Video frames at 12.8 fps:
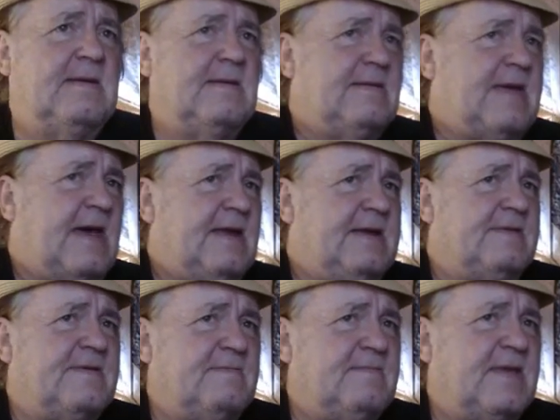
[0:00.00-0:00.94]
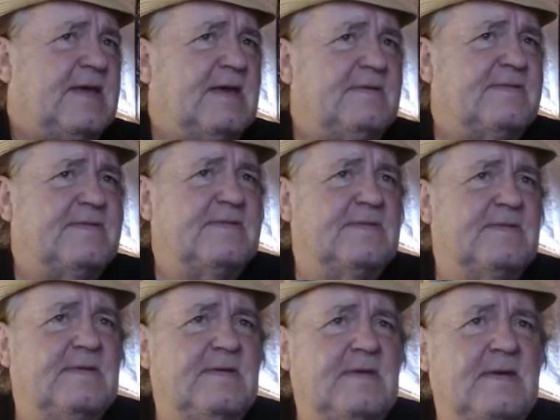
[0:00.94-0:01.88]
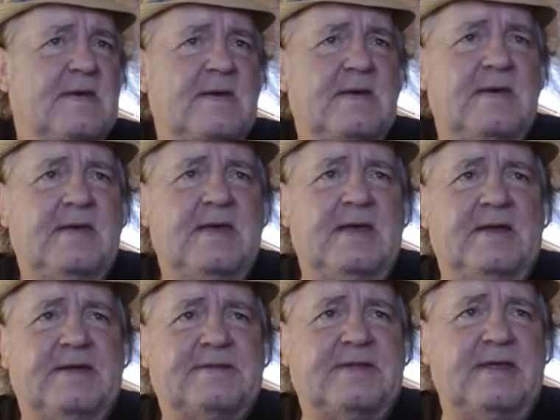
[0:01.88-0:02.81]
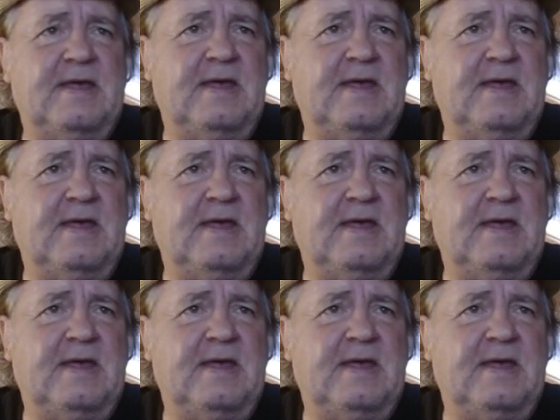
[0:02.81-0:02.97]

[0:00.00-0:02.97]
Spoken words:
That isn't because he let the